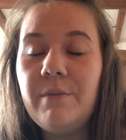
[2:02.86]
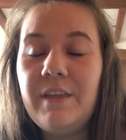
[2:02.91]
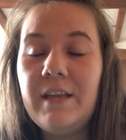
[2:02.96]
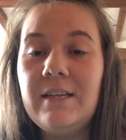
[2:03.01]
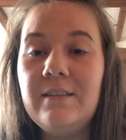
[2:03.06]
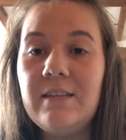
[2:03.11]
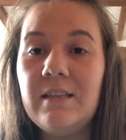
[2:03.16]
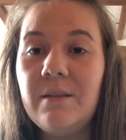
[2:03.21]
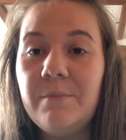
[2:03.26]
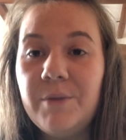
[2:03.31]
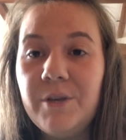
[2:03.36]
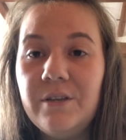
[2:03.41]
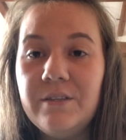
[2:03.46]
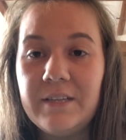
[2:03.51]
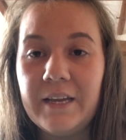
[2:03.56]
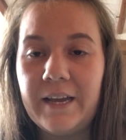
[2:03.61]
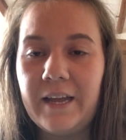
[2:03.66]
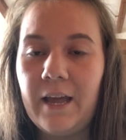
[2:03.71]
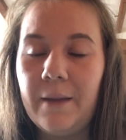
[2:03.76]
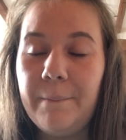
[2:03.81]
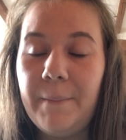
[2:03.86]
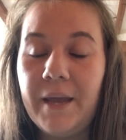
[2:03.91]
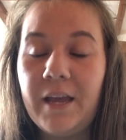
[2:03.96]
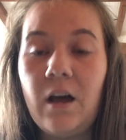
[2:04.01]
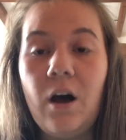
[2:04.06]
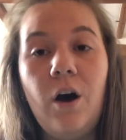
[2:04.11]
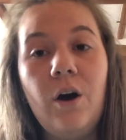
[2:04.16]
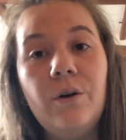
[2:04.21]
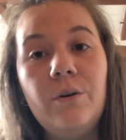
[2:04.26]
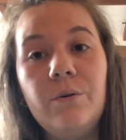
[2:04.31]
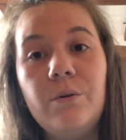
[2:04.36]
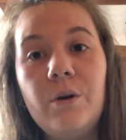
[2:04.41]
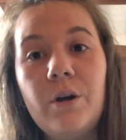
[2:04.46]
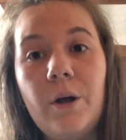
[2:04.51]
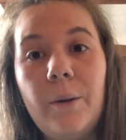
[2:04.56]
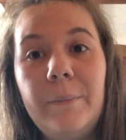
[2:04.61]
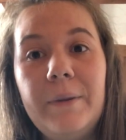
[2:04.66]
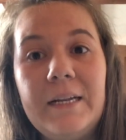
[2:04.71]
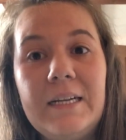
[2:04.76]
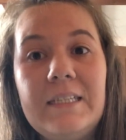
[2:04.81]
things in the music and make a whole
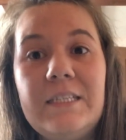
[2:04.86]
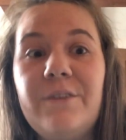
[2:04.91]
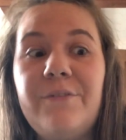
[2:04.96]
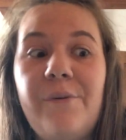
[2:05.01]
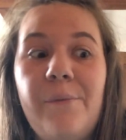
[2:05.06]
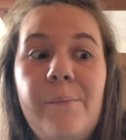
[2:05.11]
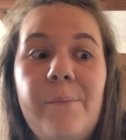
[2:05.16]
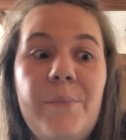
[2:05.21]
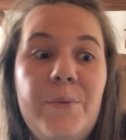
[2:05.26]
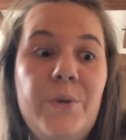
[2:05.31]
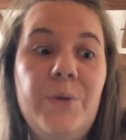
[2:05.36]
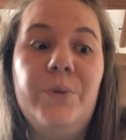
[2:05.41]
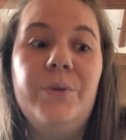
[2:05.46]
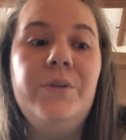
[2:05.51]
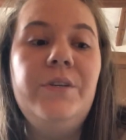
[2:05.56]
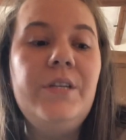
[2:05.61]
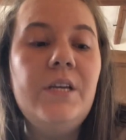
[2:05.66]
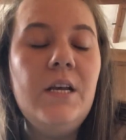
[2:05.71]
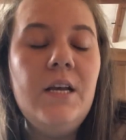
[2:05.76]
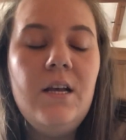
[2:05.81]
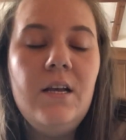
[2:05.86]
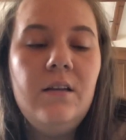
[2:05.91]
complete different mood.